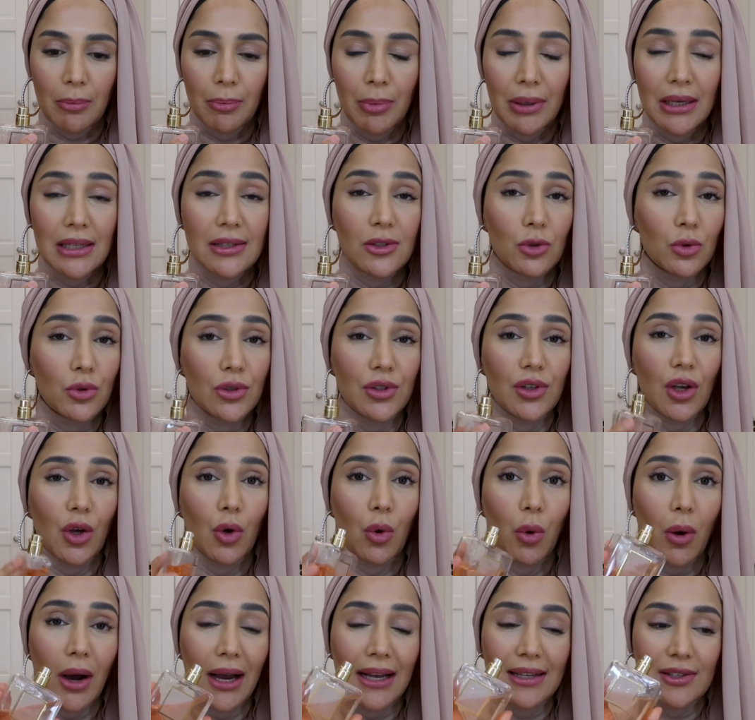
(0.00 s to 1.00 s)
but it's also
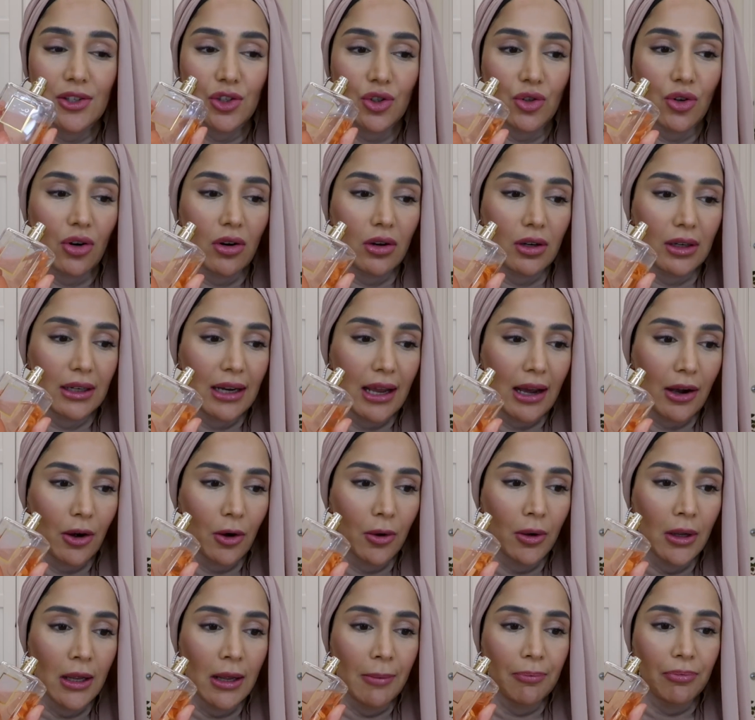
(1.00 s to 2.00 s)
quite strong.
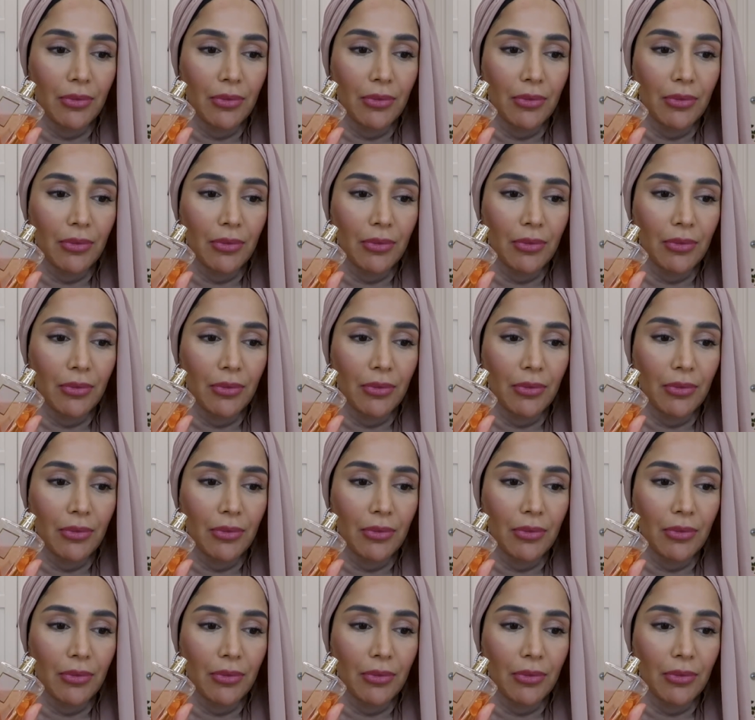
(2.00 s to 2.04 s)
Now,